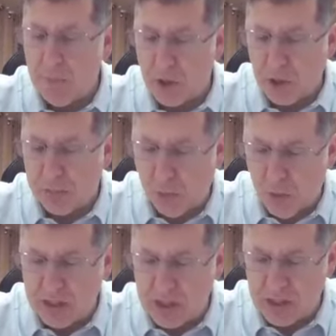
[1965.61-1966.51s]
But the
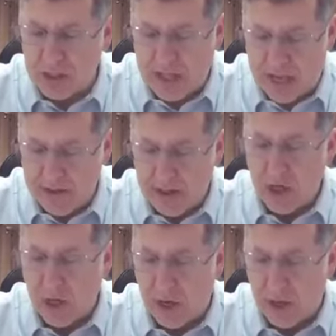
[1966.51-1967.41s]
point is that
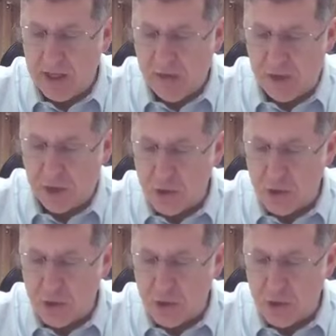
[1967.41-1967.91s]
if it